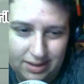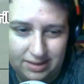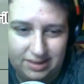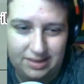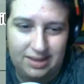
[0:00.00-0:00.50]

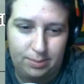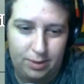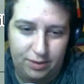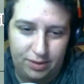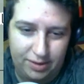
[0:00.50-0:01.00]
Lizzie stomped
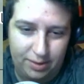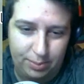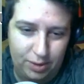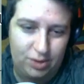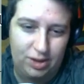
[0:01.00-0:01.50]
over to the
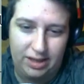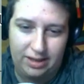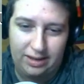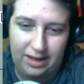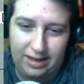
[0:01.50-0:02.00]
bush she had
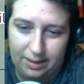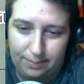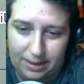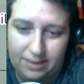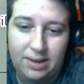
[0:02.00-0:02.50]
ended up
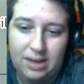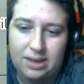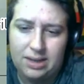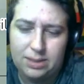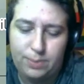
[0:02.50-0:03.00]
in,
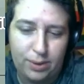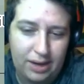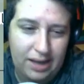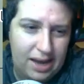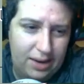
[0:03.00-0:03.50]

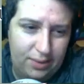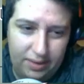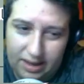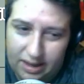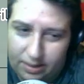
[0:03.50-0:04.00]
sputtering
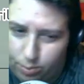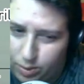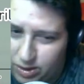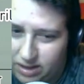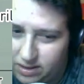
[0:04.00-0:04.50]
angrily and
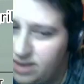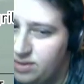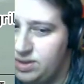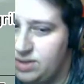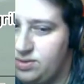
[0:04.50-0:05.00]
brushing the
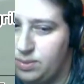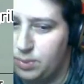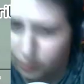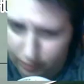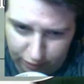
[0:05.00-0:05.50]
leaves from
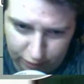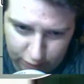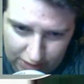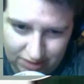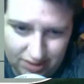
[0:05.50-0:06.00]
the front of her
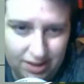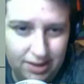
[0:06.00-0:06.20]
dress.